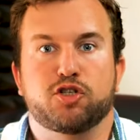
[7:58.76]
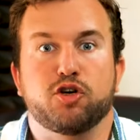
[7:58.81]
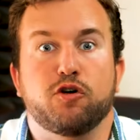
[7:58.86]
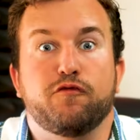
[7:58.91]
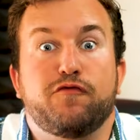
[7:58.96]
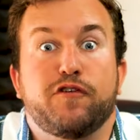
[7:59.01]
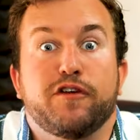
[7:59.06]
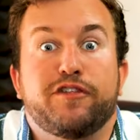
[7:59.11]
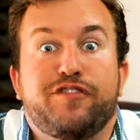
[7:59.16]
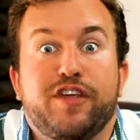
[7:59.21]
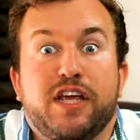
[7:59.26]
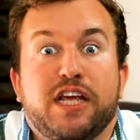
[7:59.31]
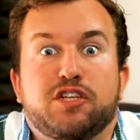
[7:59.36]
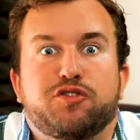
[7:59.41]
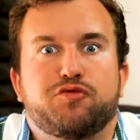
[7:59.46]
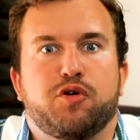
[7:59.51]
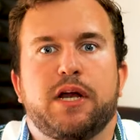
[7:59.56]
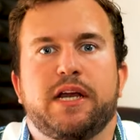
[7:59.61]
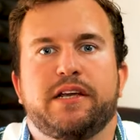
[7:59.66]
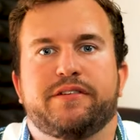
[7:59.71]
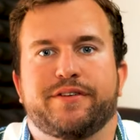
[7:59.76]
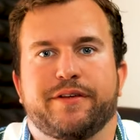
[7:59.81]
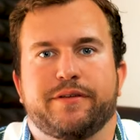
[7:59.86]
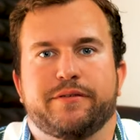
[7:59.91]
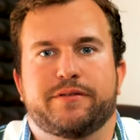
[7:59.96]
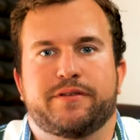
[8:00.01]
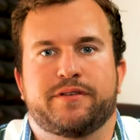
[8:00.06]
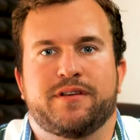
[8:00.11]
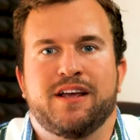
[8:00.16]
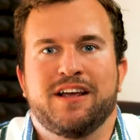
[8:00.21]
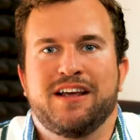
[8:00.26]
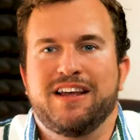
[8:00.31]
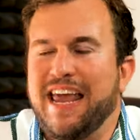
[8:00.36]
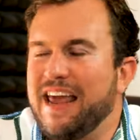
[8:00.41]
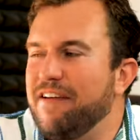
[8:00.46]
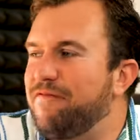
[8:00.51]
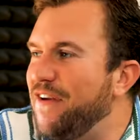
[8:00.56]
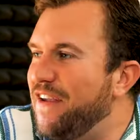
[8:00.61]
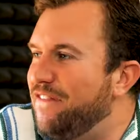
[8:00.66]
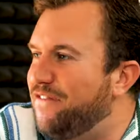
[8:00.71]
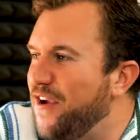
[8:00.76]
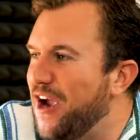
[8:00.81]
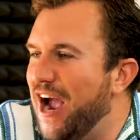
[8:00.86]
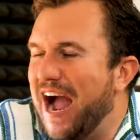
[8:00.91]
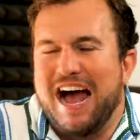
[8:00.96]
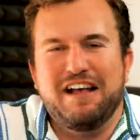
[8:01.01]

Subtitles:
So for these reasons, if you